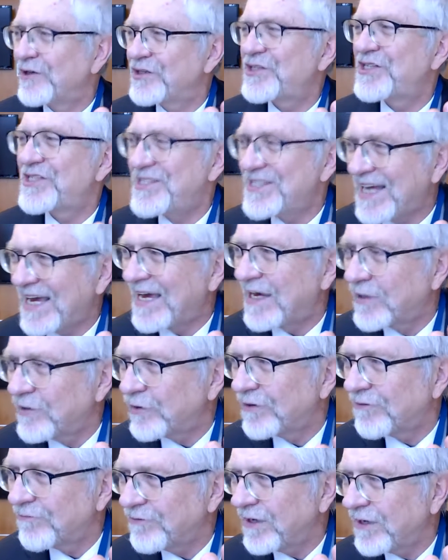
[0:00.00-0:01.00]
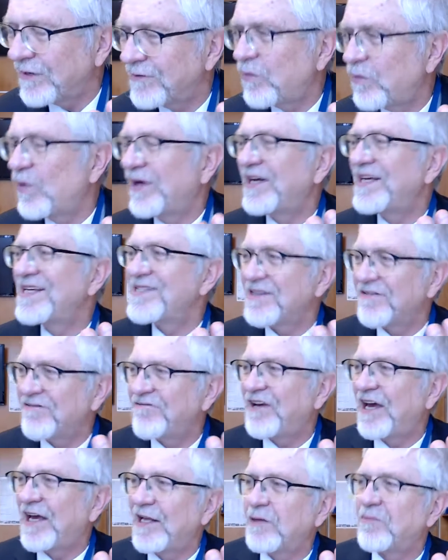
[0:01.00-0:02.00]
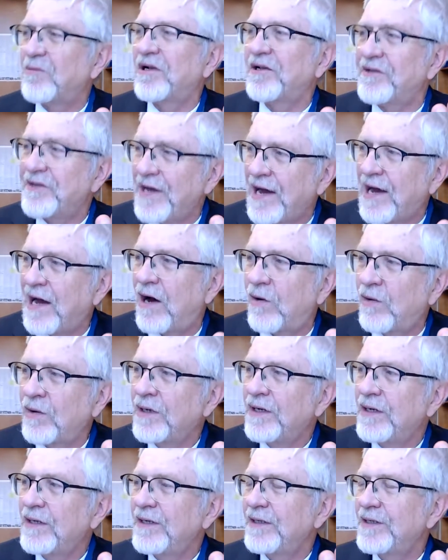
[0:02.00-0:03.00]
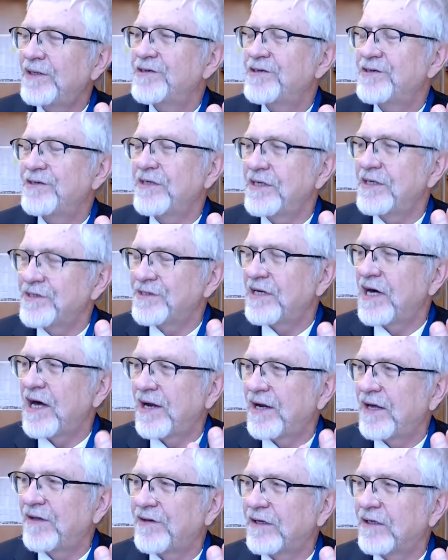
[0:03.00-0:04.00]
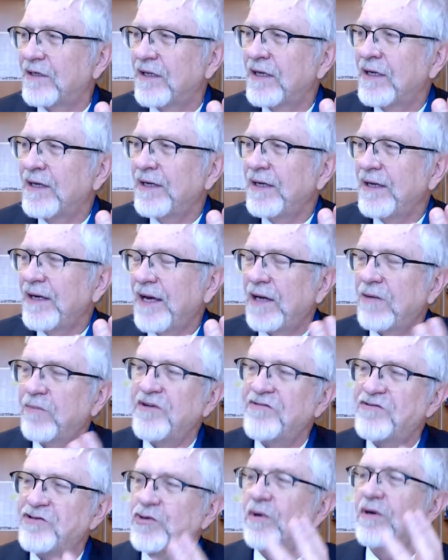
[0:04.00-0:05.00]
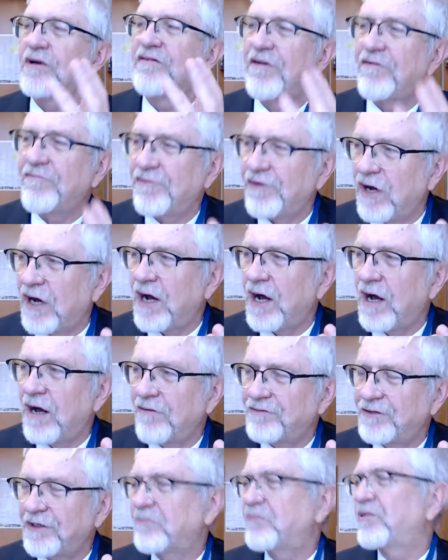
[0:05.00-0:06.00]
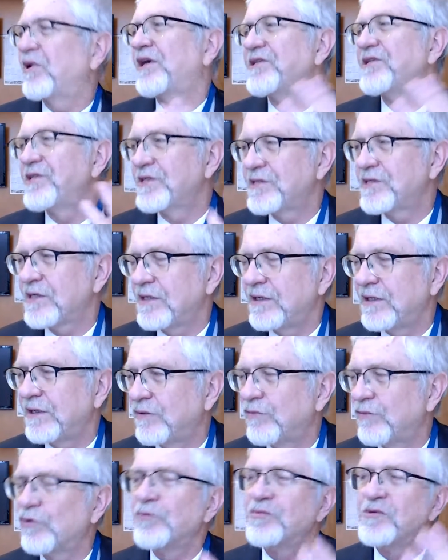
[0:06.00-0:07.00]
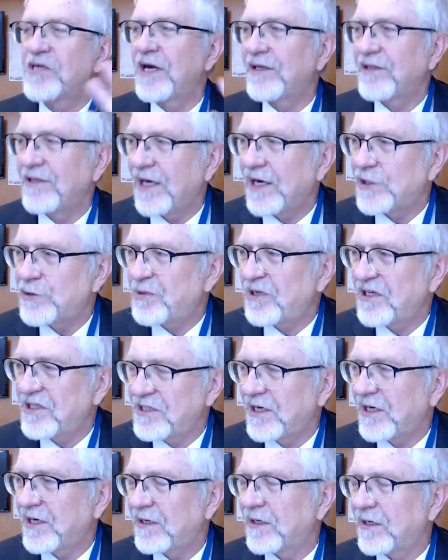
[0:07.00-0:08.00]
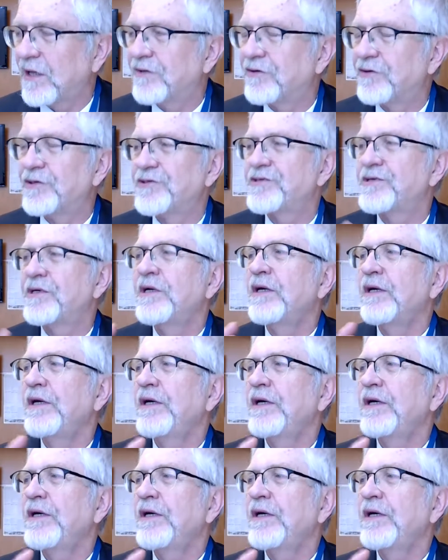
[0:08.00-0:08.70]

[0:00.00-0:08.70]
The standard of what is available now is, is not ethical. And we've sort of evolved in places, in groups like the HPTN and others,